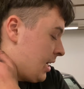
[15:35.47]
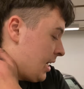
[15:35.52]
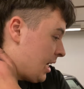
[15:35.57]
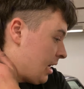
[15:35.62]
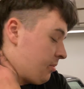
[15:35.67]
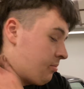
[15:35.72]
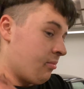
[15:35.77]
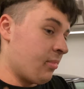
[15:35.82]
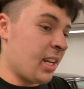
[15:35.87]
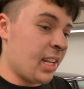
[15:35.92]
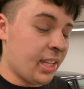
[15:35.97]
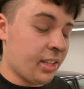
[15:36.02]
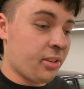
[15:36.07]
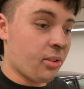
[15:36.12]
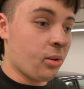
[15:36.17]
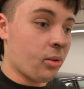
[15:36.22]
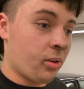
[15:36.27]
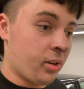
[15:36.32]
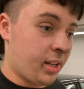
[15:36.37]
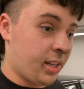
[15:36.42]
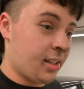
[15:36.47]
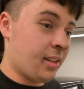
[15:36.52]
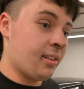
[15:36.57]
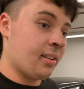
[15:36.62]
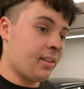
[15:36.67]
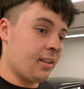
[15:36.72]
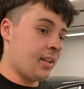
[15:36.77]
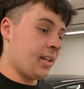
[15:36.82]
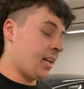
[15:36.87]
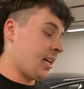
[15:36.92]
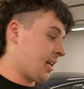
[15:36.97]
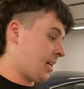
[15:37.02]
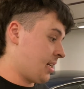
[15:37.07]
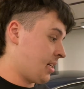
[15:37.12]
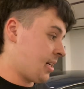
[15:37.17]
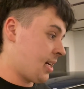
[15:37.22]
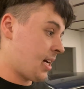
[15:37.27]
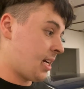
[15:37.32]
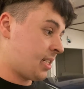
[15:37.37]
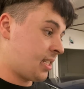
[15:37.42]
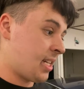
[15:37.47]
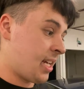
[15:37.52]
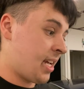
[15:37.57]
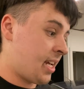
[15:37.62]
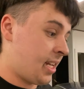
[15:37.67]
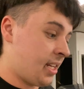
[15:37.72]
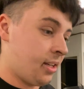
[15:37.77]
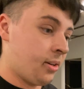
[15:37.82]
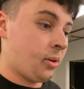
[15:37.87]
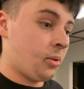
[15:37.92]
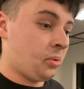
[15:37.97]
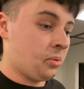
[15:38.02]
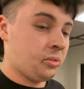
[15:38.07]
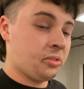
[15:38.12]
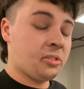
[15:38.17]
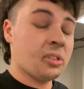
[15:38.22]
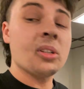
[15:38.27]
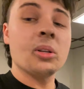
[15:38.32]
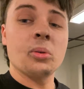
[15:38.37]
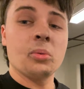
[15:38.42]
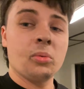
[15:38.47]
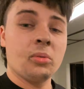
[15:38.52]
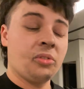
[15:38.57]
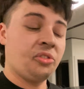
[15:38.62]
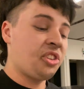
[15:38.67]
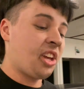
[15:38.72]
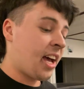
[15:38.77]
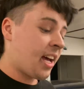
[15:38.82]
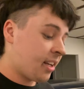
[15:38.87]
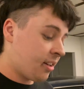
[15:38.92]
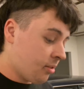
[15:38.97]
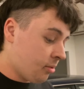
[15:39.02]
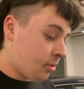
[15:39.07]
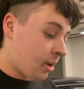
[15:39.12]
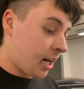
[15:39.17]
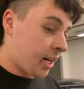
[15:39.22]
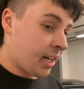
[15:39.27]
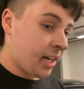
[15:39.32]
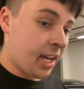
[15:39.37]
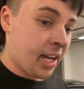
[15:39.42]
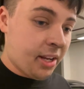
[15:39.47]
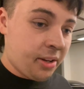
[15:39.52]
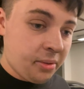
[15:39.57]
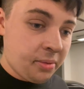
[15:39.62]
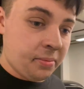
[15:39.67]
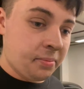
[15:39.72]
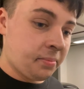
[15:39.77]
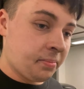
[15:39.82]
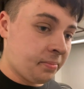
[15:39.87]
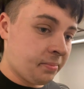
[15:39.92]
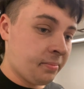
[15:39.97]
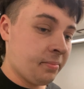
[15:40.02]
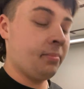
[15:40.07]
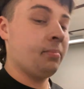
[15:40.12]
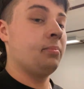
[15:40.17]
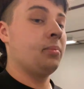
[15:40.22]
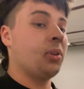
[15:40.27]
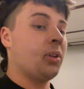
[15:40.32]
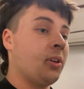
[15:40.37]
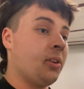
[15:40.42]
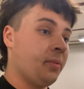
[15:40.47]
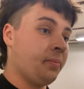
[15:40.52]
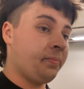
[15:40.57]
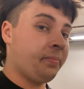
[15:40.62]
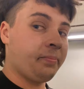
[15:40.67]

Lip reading: I'm really talking as a old school dad right now, but